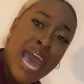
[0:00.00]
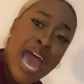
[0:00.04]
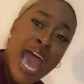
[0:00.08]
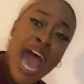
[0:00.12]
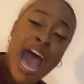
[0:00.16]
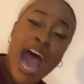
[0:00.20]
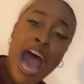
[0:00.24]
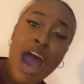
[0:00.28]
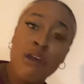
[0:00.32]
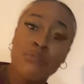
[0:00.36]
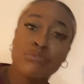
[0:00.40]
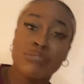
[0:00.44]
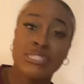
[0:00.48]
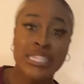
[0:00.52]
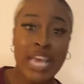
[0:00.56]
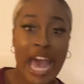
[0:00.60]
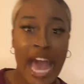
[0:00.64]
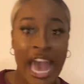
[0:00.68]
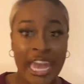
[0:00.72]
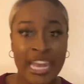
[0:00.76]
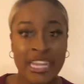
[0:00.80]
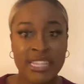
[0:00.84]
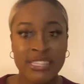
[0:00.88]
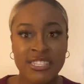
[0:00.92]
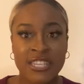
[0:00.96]
How
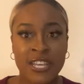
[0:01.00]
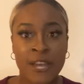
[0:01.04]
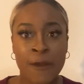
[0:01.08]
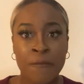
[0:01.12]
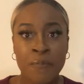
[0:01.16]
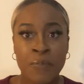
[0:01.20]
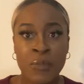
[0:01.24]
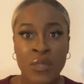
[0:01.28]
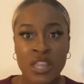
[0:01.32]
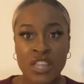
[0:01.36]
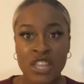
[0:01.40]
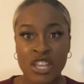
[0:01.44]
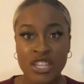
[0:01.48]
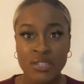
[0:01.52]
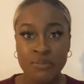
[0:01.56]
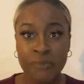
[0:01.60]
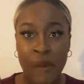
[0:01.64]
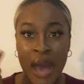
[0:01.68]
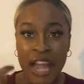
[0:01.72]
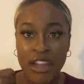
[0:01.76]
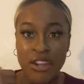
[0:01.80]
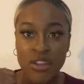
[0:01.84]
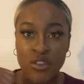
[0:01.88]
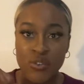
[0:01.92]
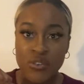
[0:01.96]
tight does
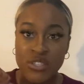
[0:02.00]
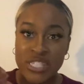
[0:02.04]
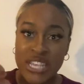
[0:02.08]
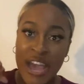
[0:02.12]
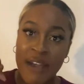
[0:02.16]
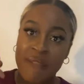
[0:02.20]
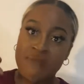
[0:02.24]
my noose have